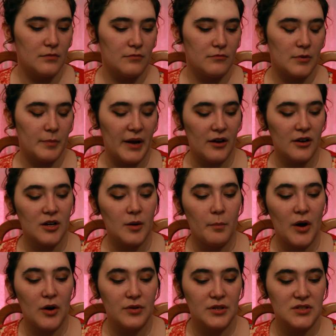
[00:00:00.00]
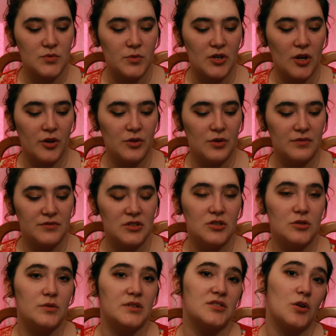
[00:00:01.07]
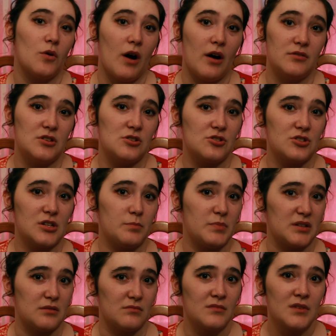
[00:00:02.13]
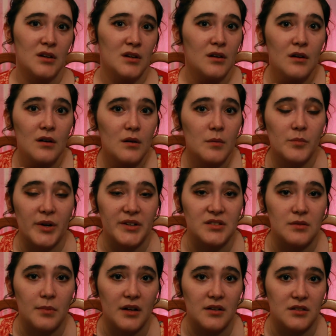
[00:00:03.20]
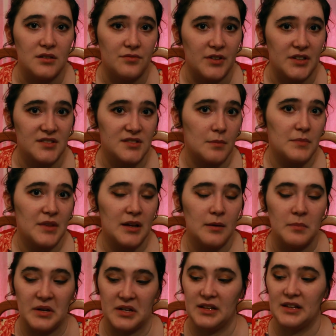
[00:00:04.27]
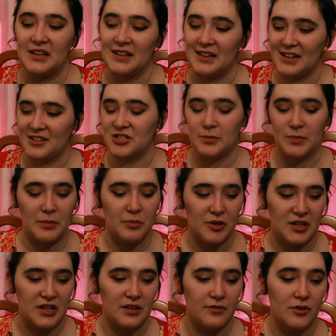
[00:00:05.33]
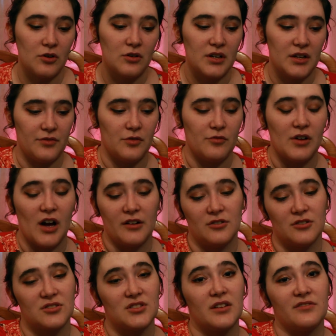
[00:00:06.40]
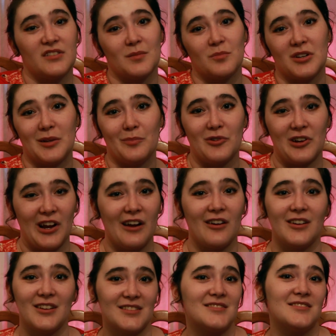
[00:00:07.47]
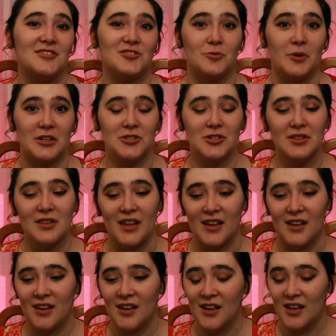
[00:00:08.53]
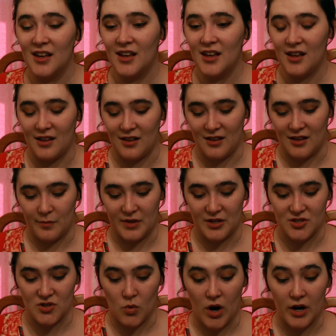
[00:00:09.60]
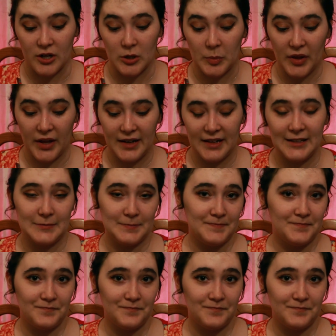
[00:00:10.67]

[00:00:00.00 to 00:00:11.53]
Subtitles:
repair components when all you have to do is go out in your ship and press a button to fix something, but it can actually be pretty difficult if you've gotten yourself in a pretty precarious situation. Like there's a water planet